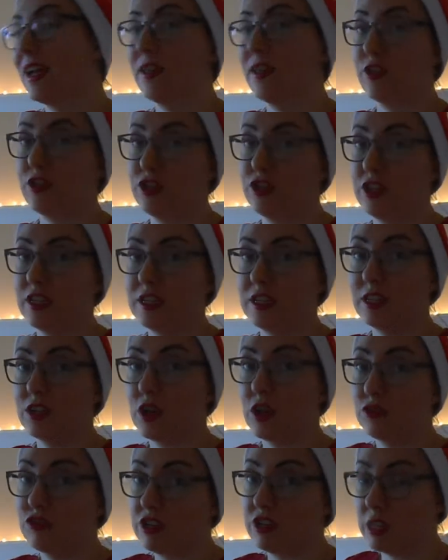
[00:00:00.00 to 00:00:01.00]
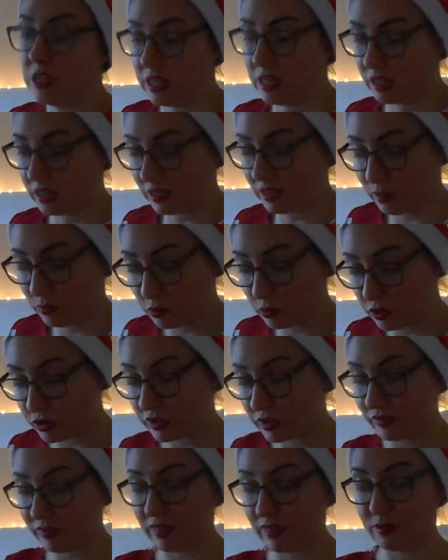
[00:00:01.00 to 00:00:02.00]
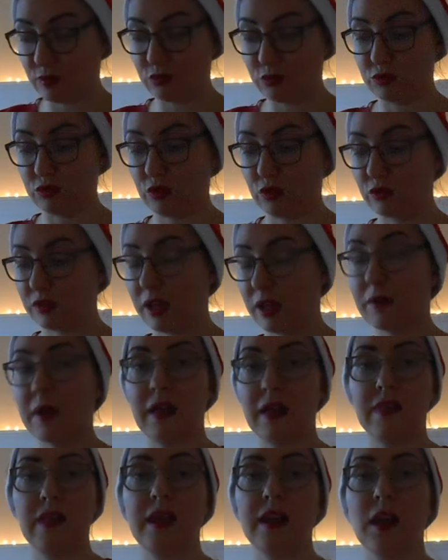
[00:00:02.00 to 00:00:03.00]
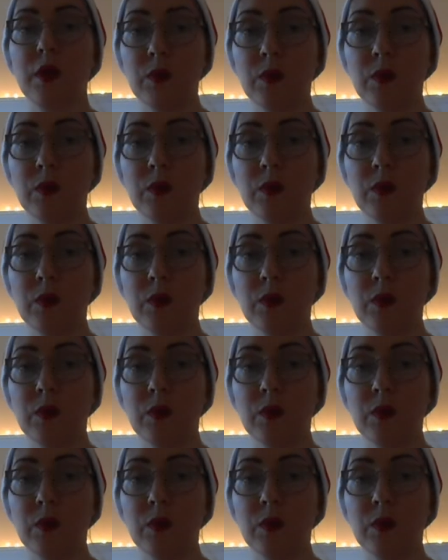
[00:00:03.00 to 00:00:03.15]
that she didn't know, she didn't think that they would, they'd all sold out. And then I